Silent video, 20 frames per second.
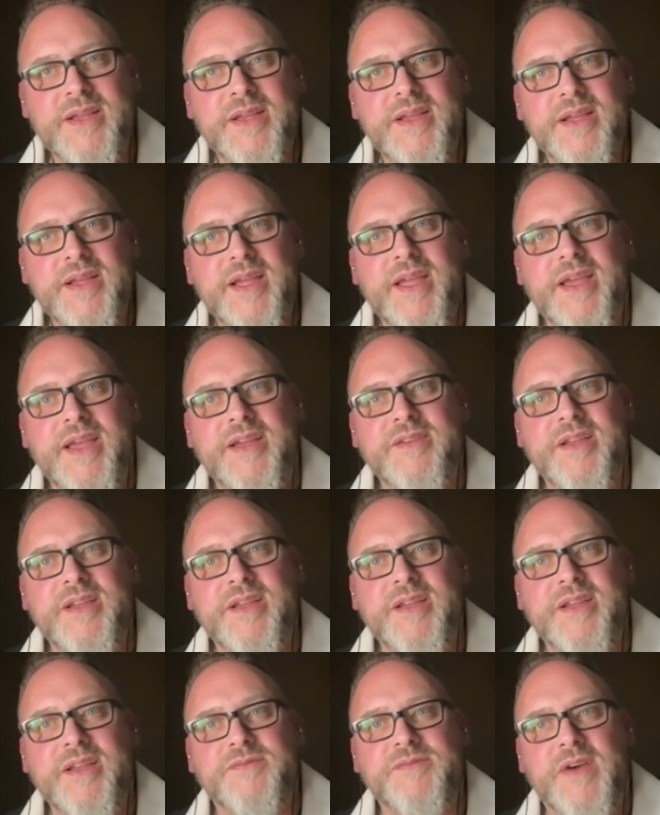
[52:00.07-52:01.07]

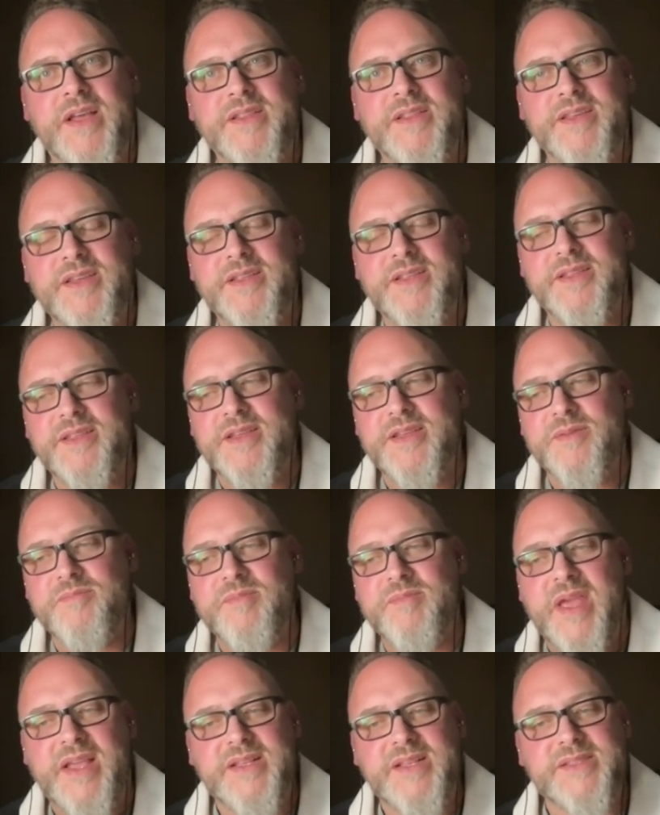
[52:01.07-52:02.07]
And finally, the
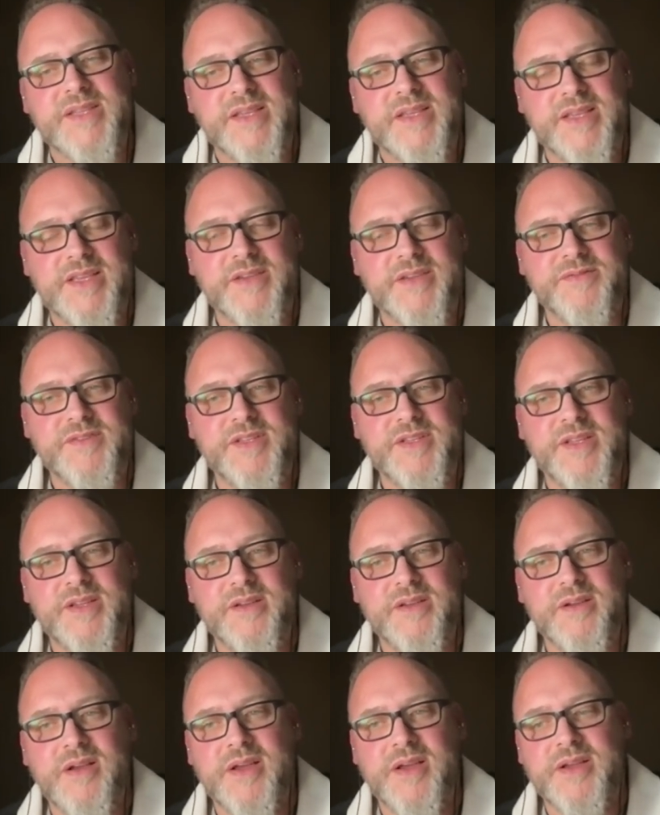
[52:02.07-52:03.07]
amazing
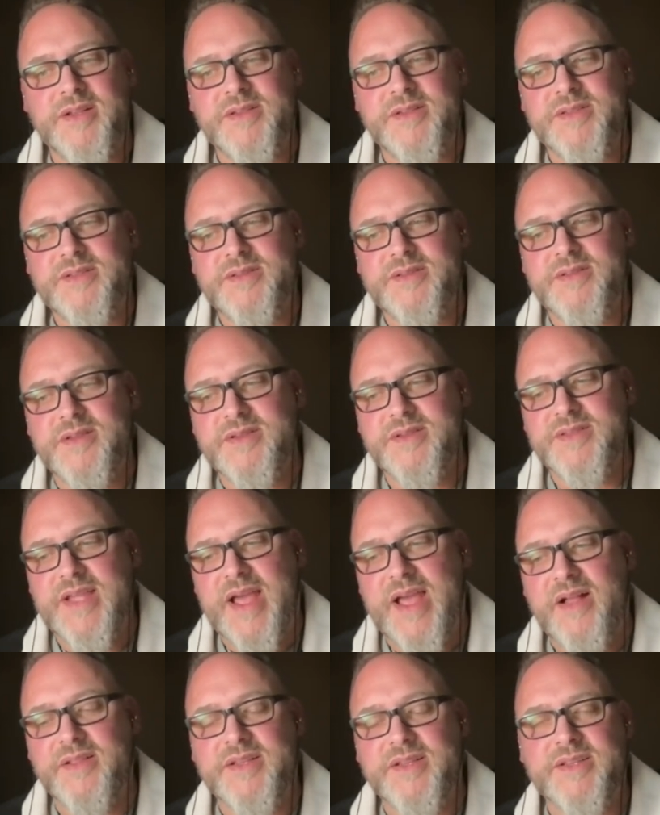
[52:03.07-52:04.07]
gifting
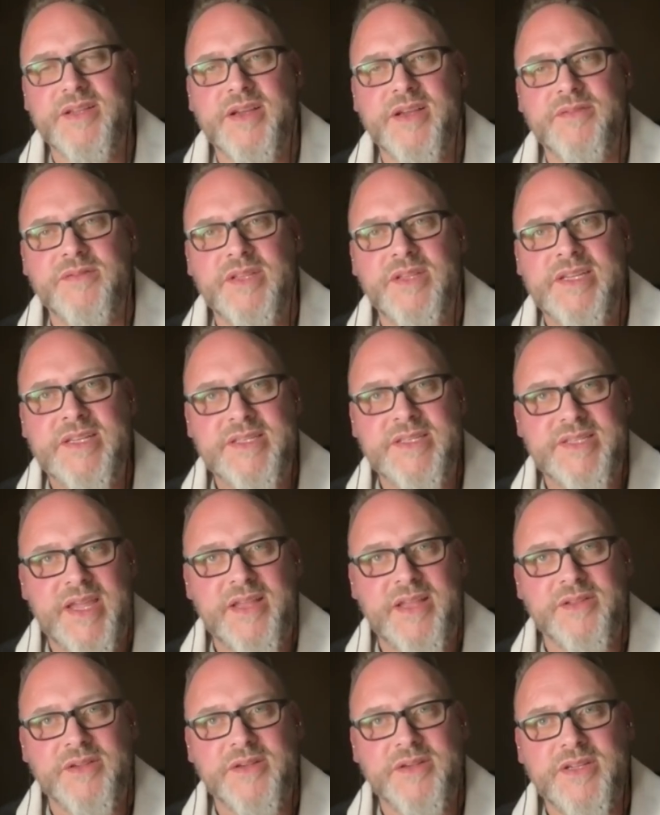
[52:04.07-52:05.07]
talent of Lynn
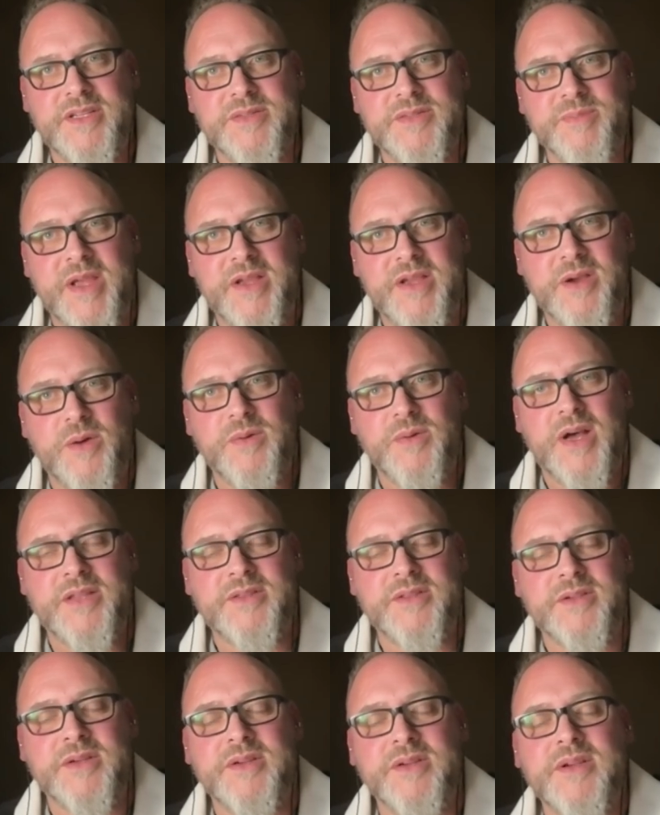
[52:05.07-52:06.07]
Taylor, he's my
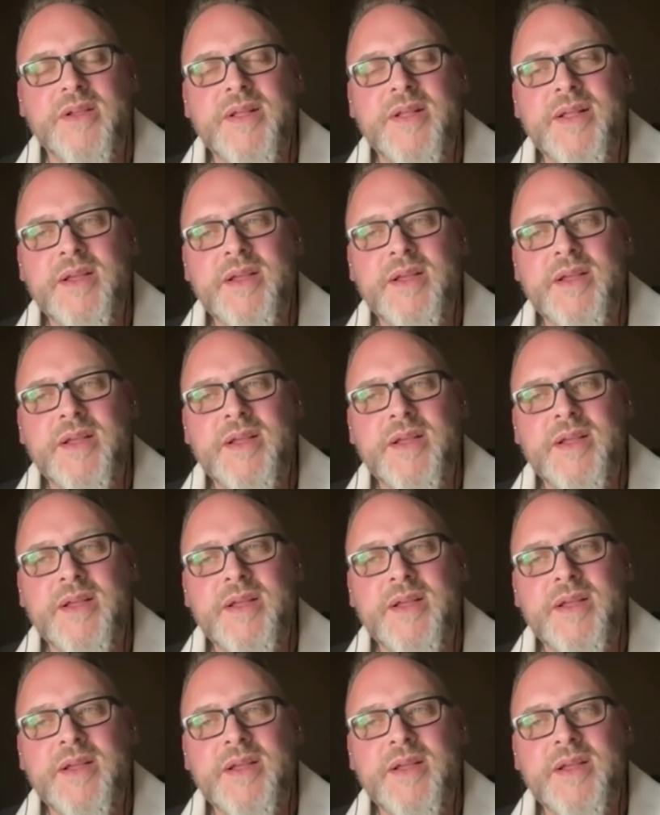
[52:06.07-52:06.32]
co-author.